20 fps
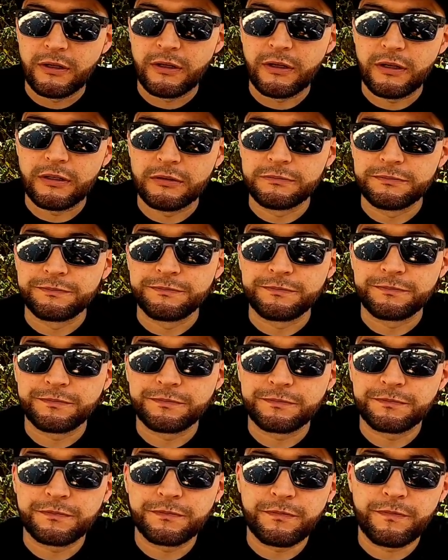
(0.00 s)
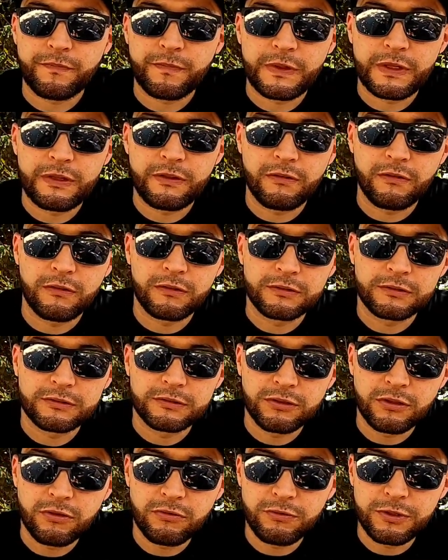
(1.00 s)
Um,
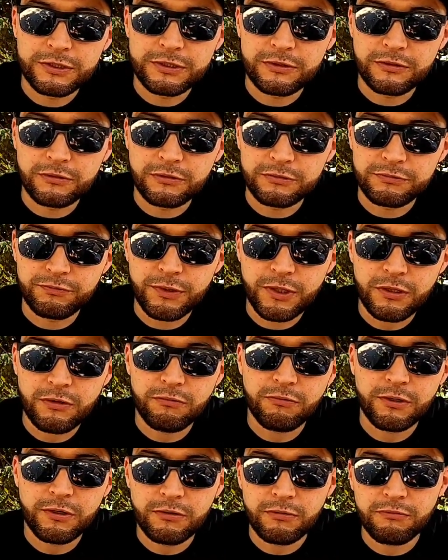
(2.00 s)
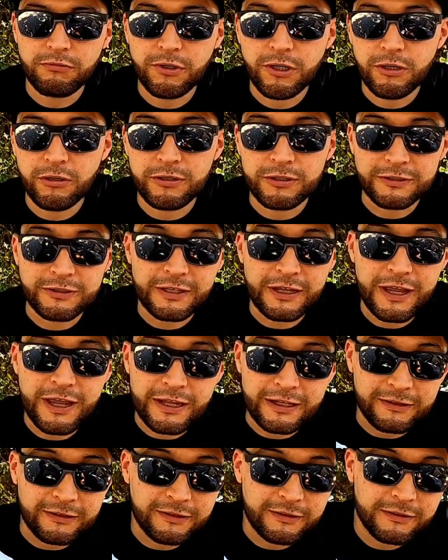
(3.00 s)
so original, real, real, real
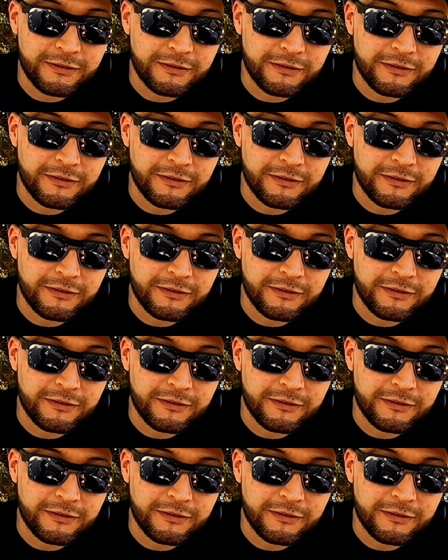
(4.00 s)
intact.